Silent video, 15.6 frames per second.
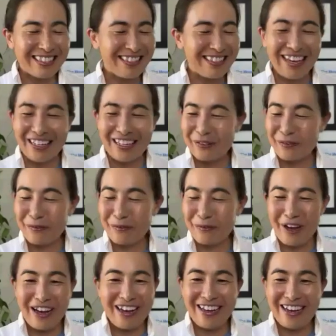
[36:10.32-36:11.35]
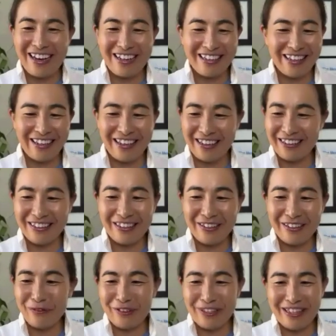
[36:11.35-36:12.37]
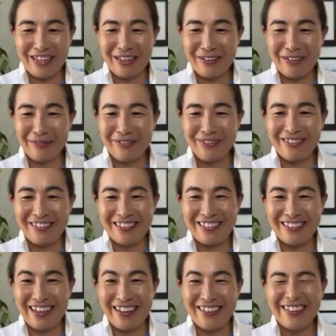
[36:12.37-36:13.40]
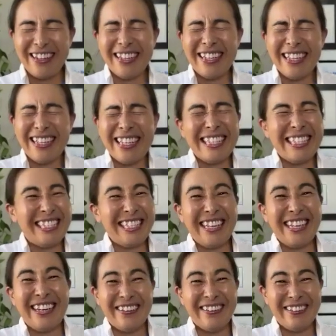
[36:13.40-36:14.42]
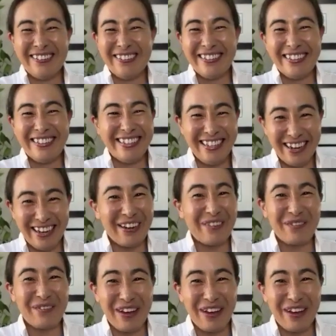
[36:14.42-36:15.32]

that's why I can't live without Michelle. So yeah,